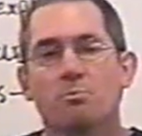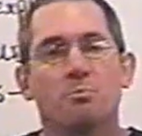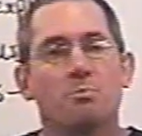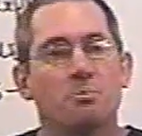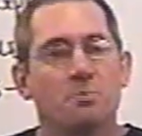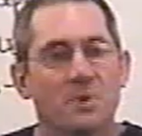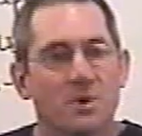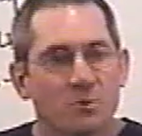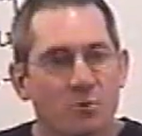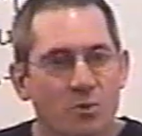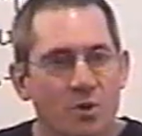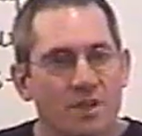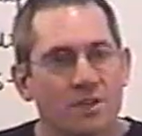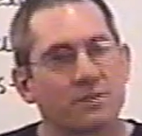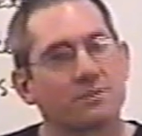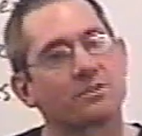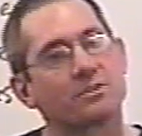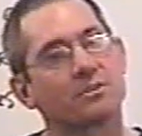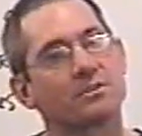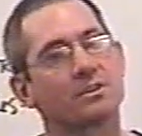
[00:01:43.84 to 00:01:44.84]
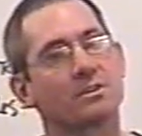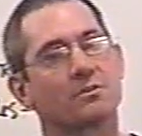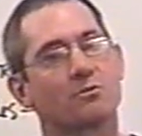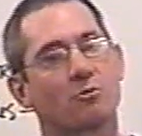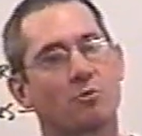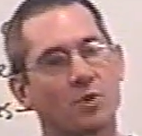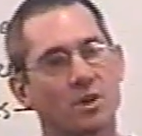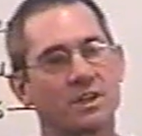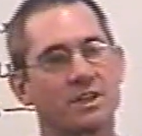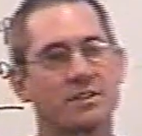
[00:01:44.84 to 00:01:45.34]
but what,
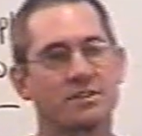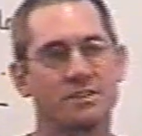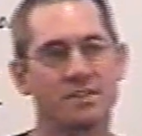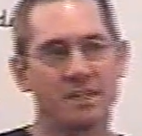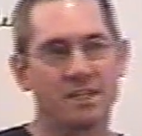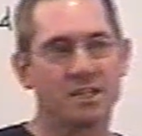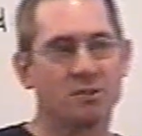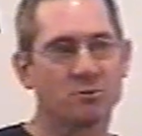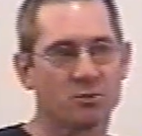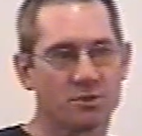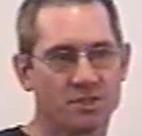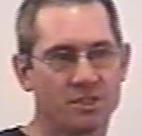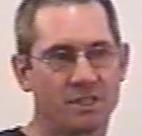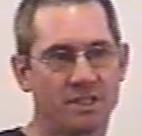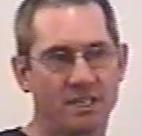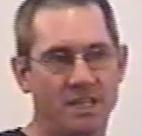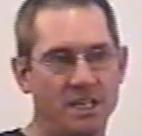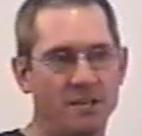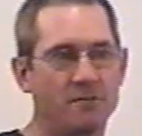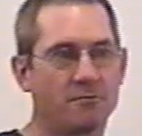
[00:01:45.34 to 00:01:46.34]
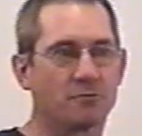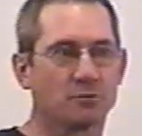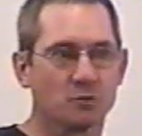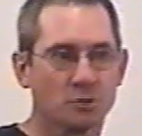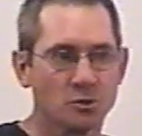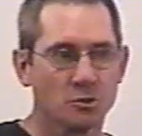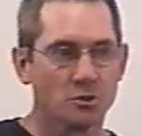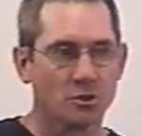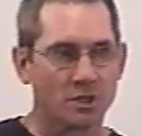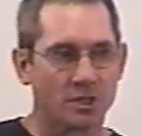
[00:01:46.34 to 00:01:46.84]
what it did was it gave
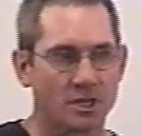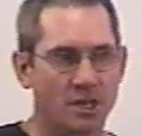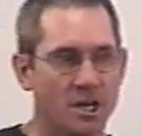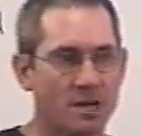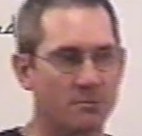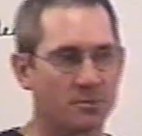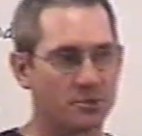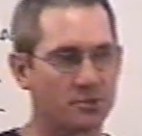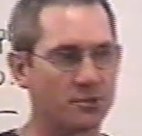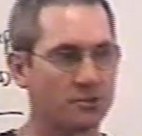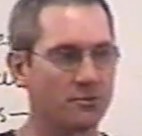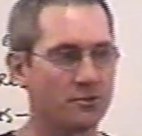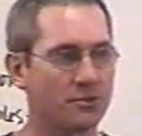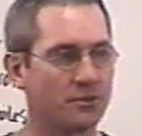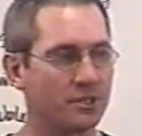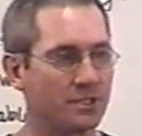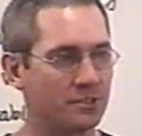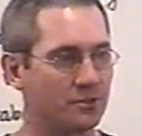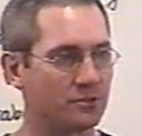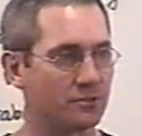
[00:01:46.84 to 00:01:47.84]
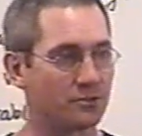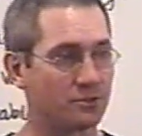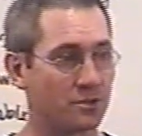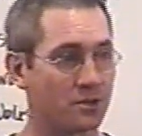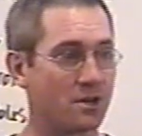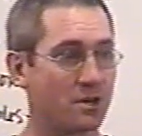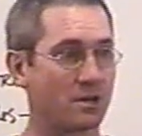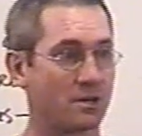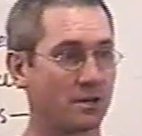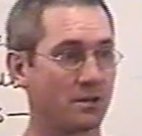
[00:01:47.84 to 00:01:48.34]
Luke an opportunity to
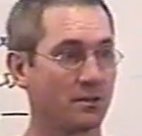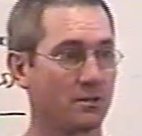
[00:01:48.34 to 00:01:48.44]
talk